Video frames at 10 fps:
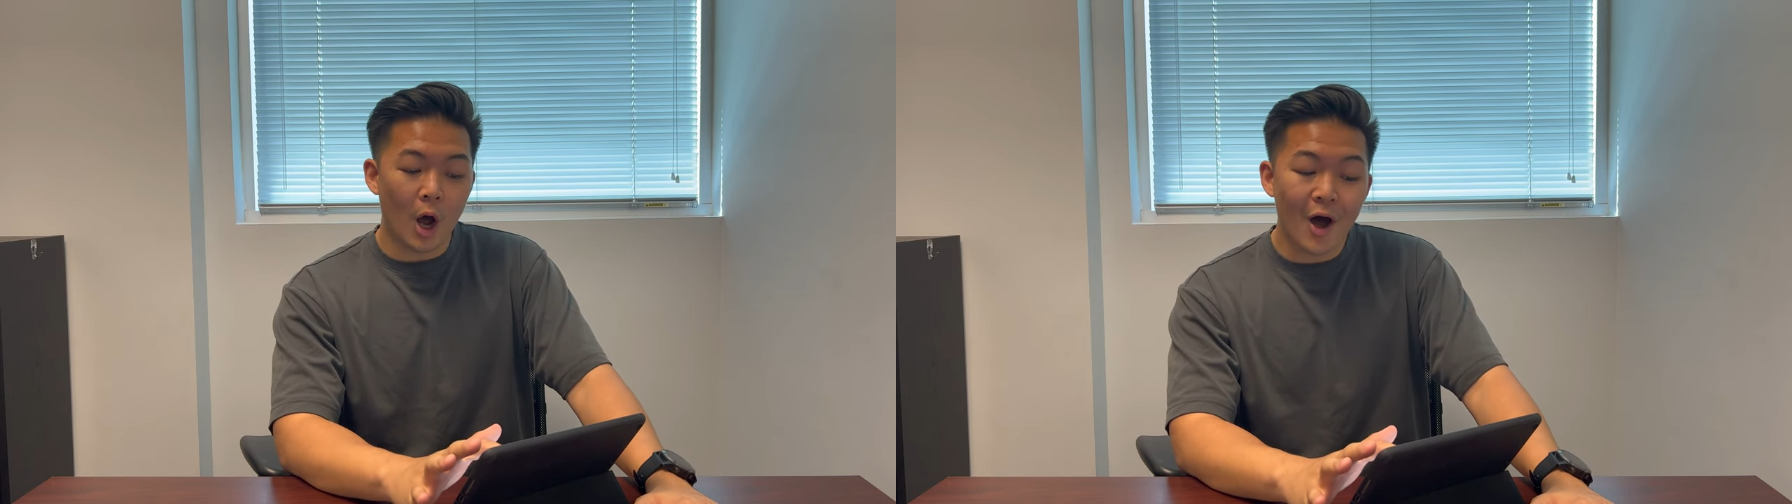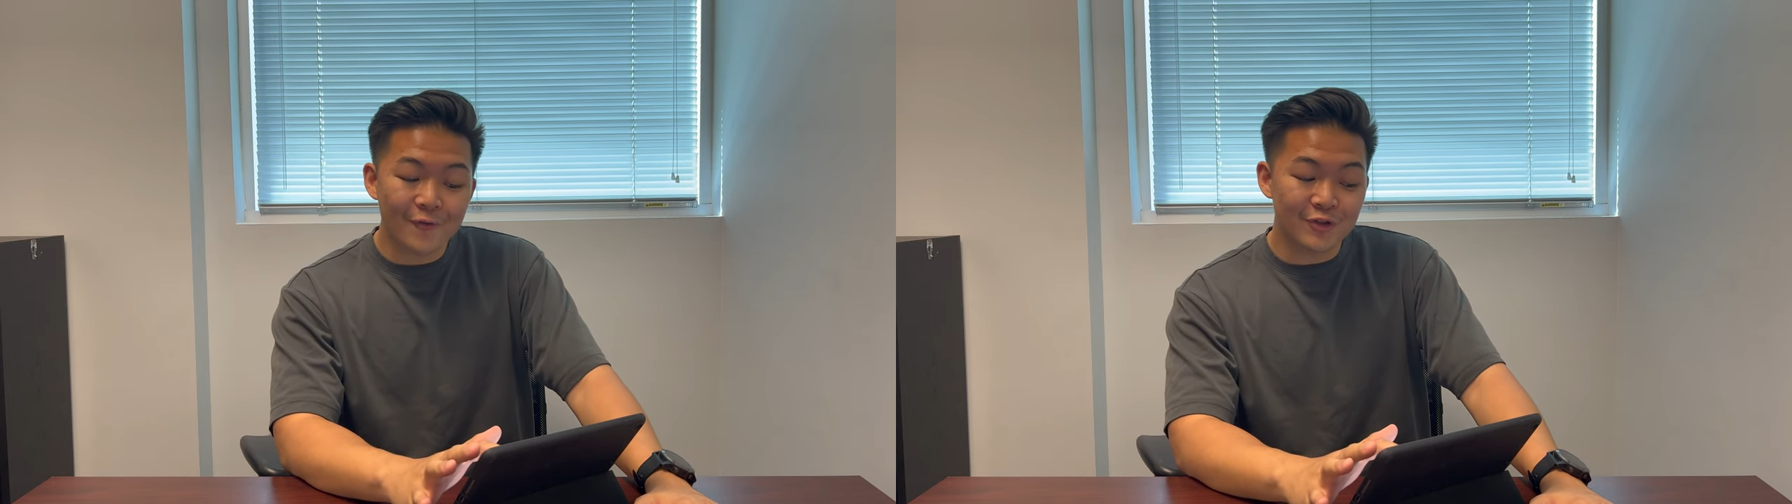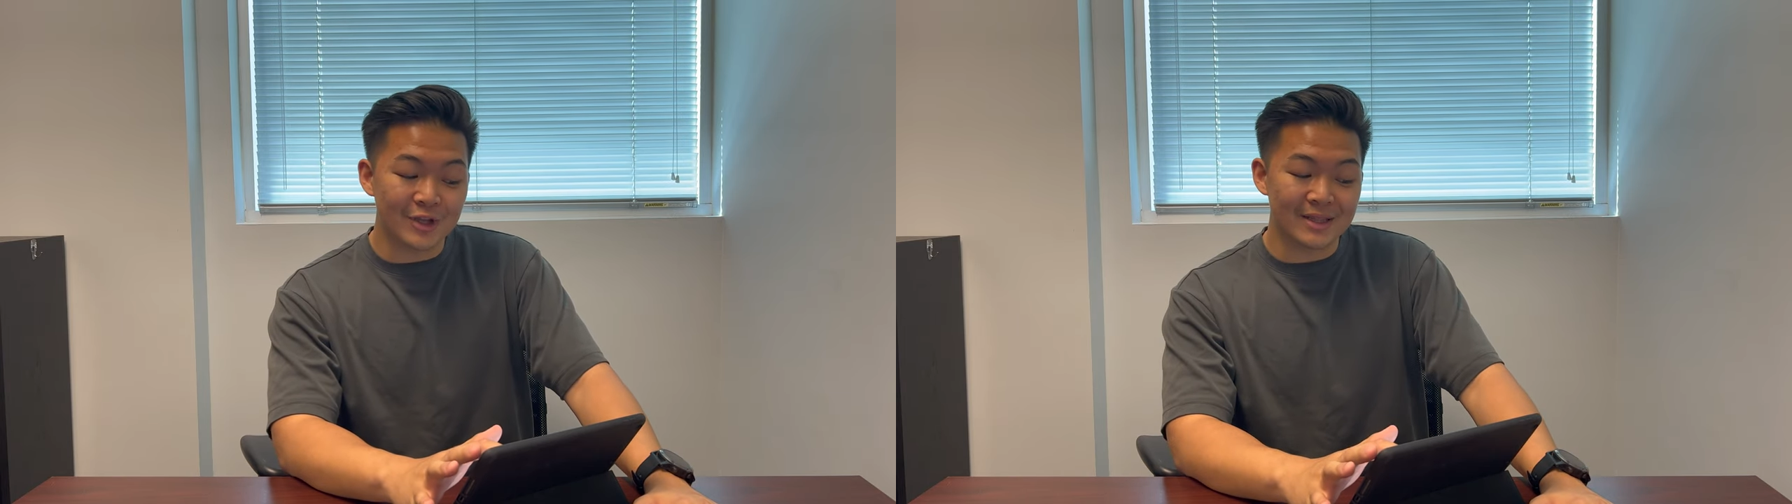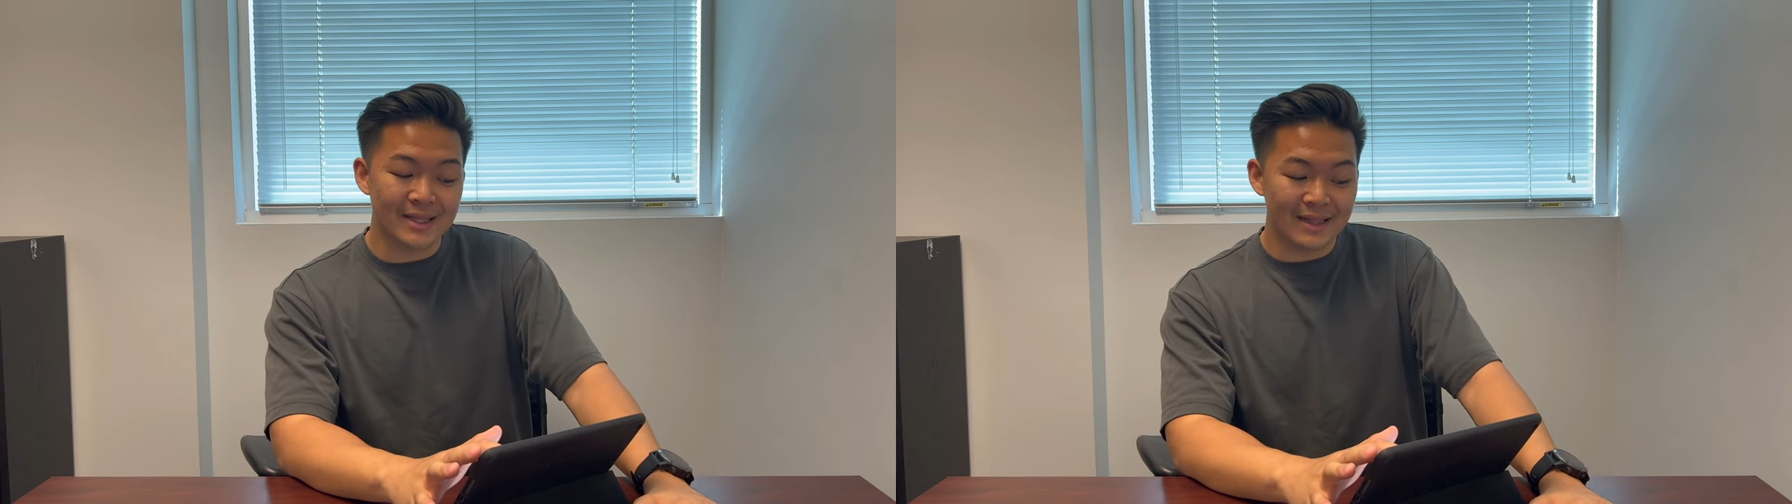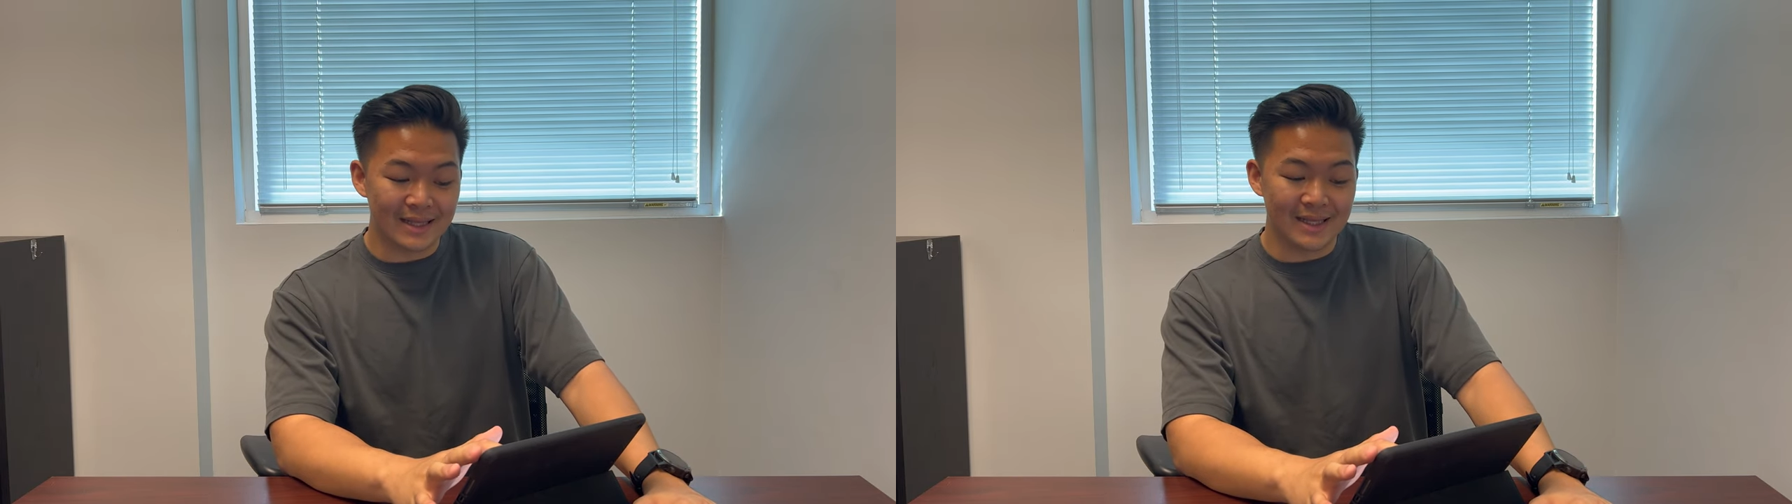
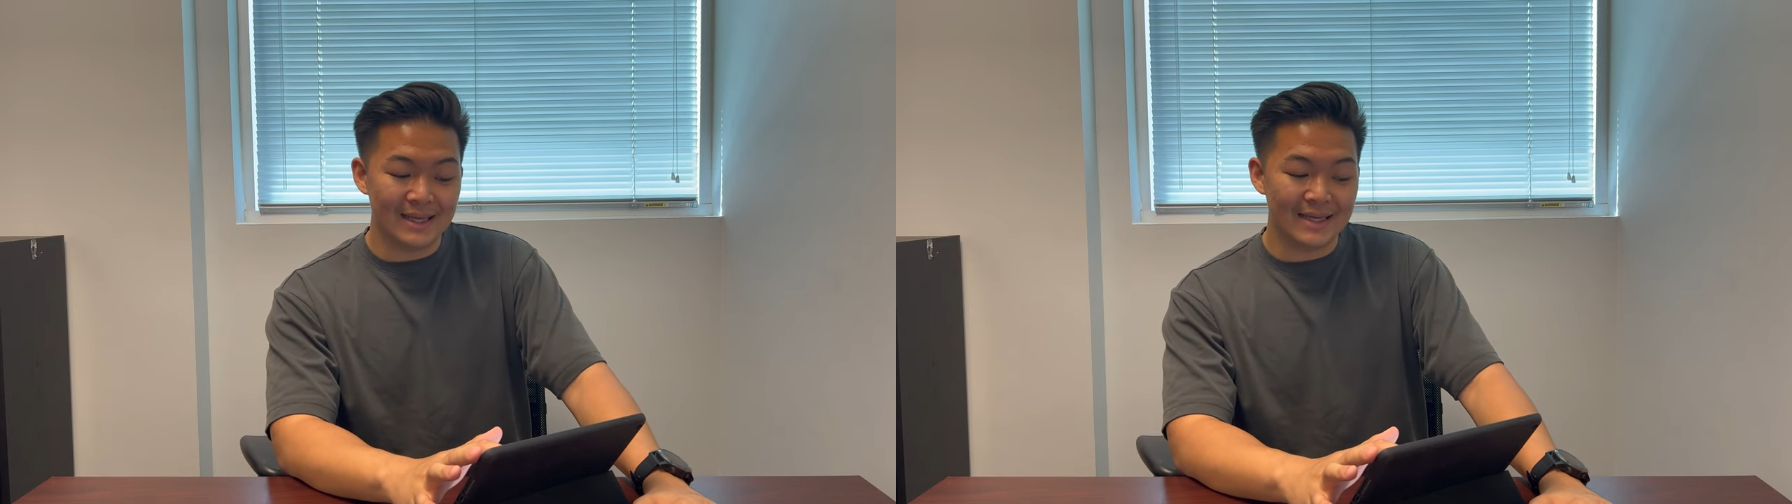oftenly,